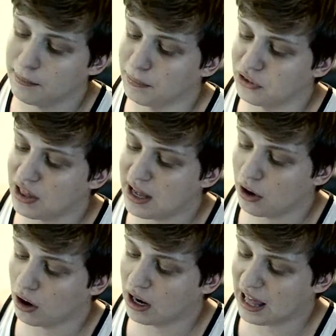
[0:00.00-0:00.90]
but they
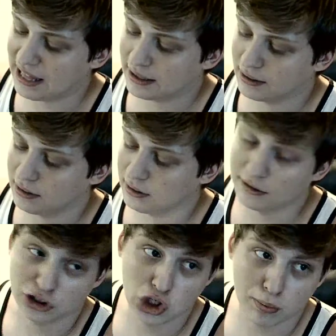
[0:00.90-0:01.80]
are like
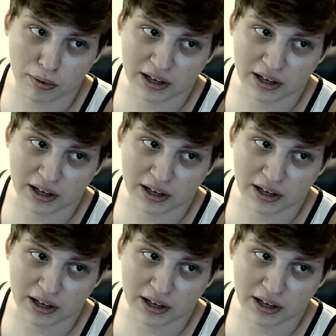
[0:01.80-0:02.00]
super